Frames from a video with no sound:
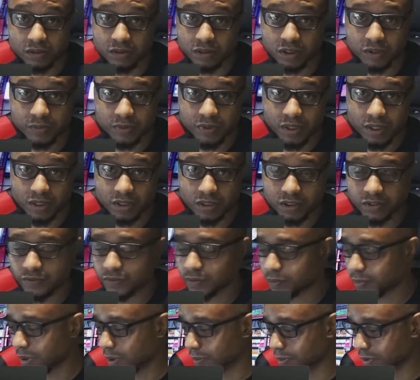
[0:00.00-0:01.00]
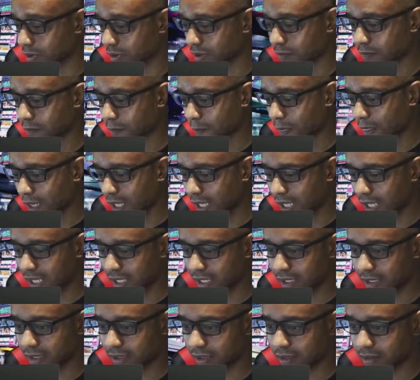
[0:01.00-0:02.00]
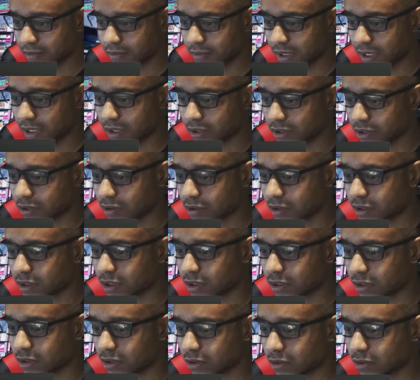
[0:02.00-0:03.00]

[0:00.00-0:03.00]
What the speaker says: just being honest with people. And yeah, so this is